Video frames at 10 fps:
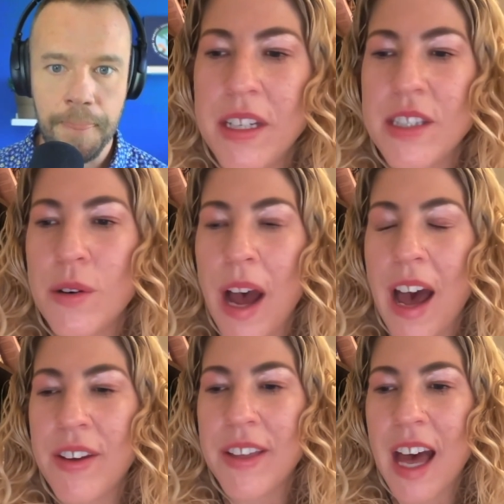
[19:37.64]
So
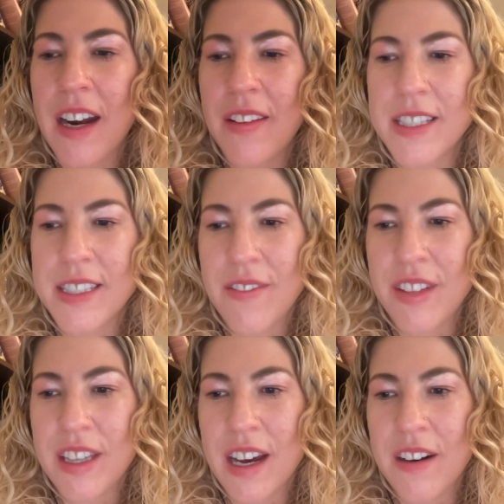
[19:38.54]
having that in the
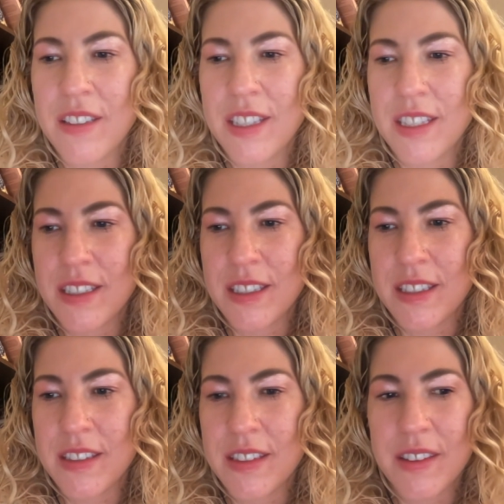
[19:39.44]
seventh house is
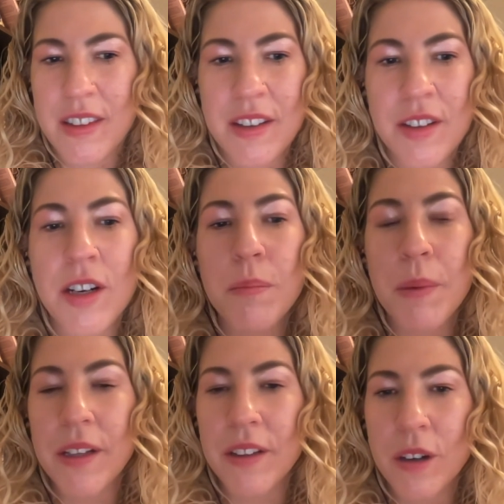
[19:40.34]
could
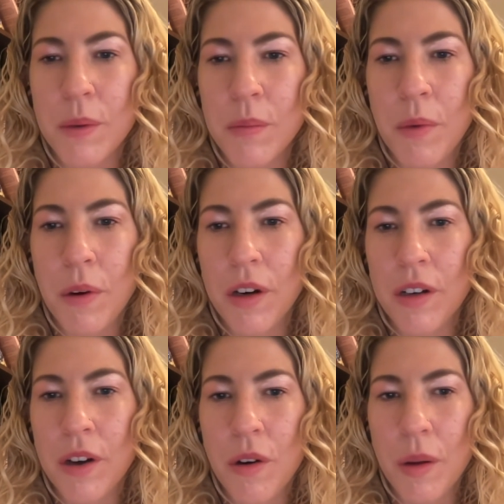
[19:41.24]
be a little bit more
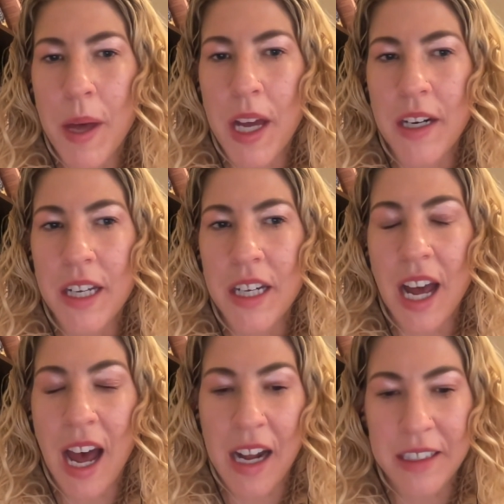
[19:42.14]
codependent
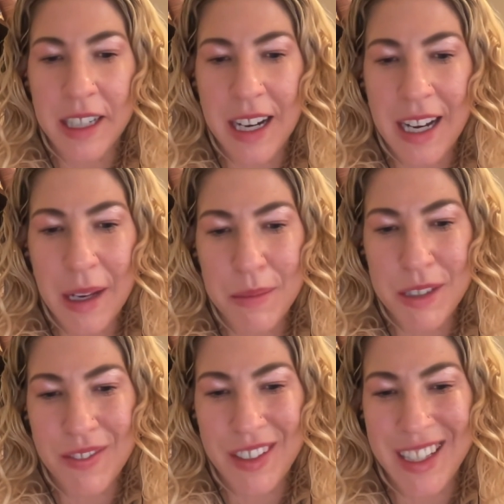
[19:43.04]
at times
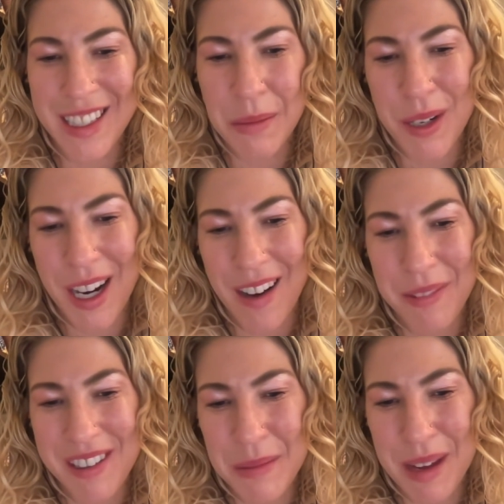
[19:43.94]
of needing to put
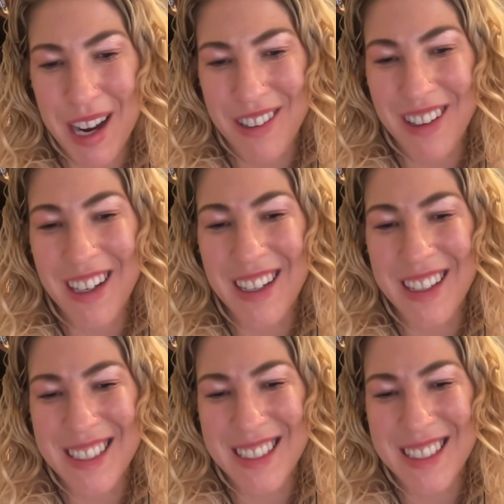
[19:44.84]
out those boundaries.